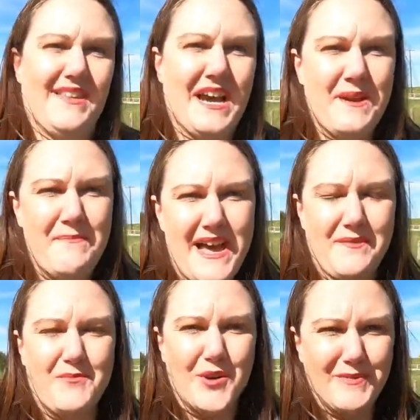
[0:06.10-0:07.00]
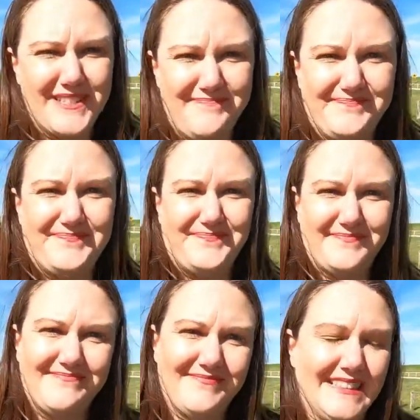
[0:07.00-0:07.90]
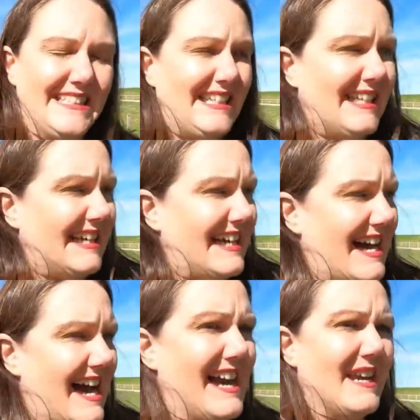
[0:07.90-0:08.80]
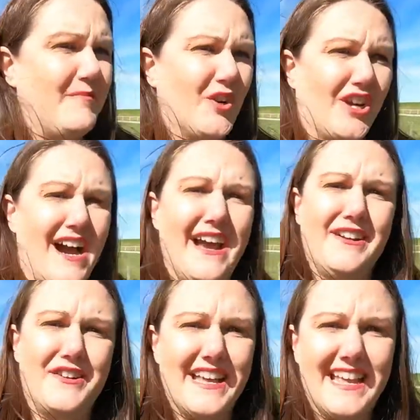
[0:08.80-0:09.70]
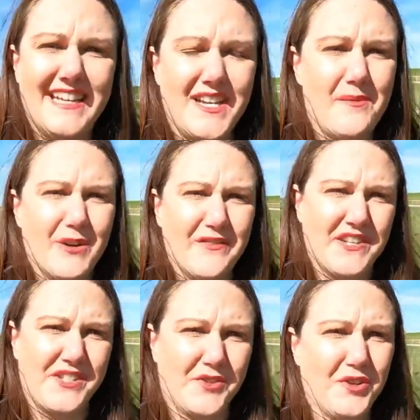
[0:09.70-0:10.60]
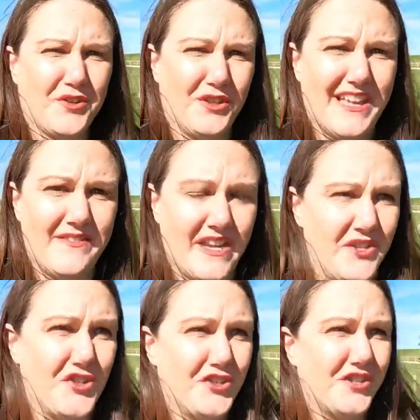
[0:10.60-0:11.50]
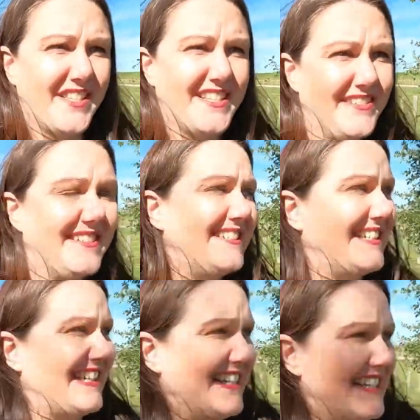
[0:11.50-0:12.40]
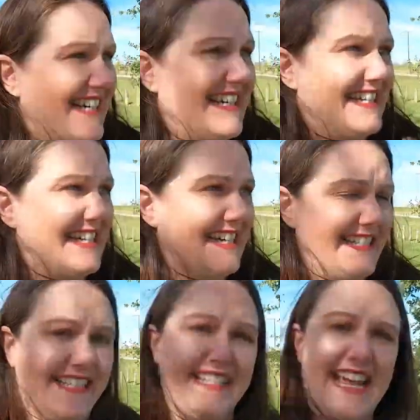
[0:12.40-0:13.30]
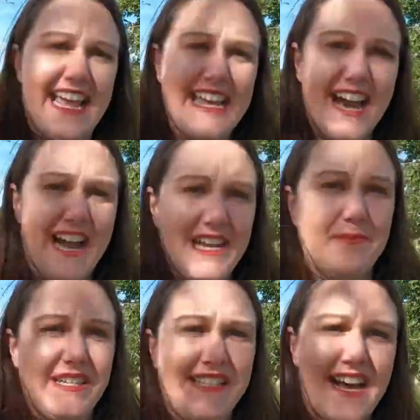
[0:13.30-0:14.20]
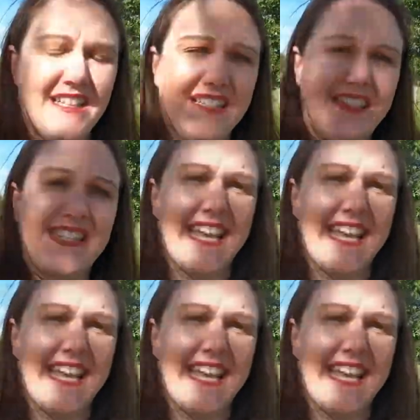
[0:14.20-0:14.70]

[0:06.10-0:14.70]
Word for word: I am Madame Morbid. I am your guide on any number of historical adventures. And today I am in Dallas,